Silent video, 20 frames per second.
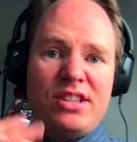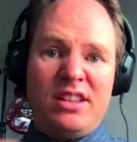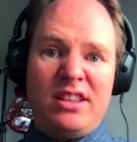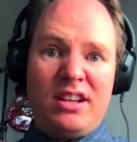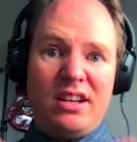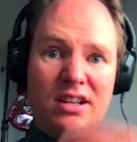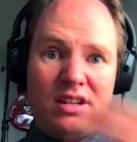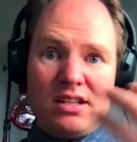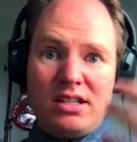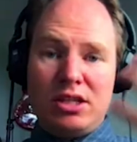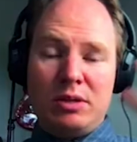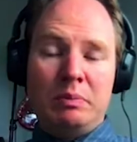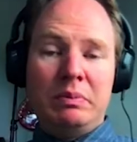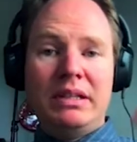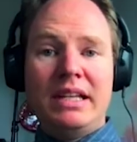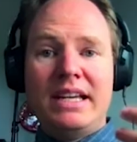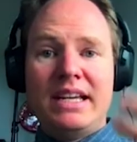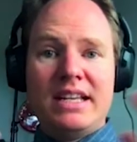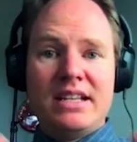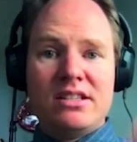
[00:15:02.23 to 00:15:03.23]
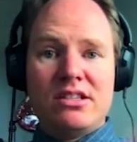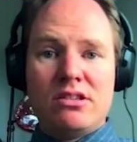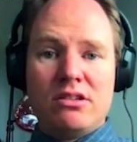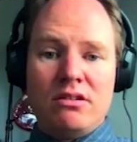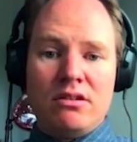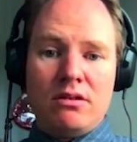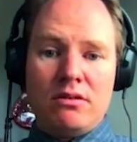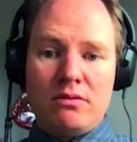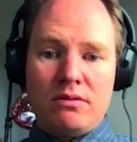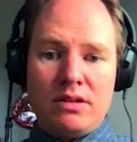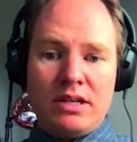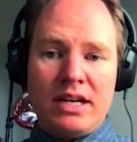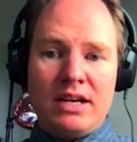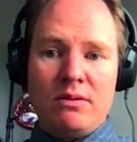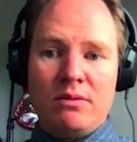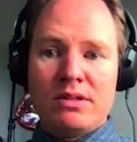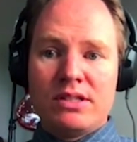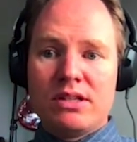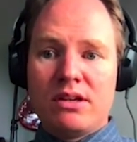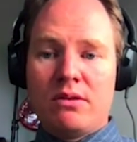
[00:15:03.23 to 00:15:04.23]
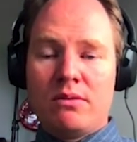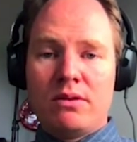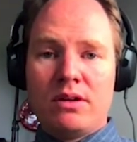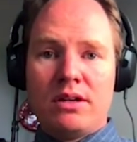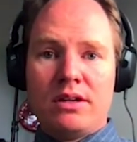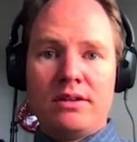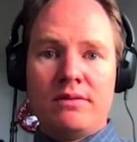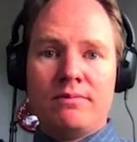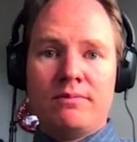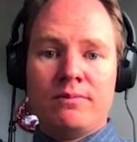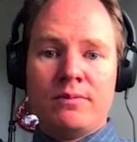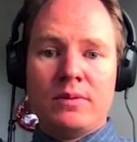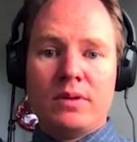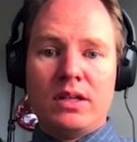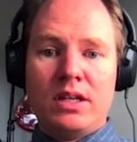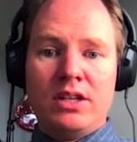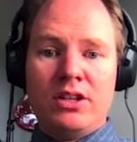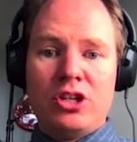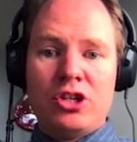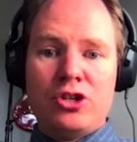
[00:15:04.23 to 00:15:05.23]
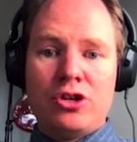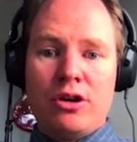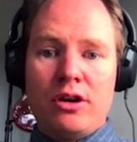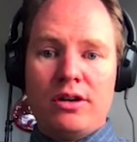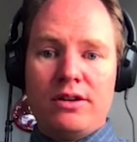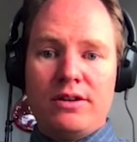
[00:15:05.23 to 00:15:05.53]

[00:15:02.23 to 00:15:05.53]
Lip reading: explains, kind of what's going on in the chart.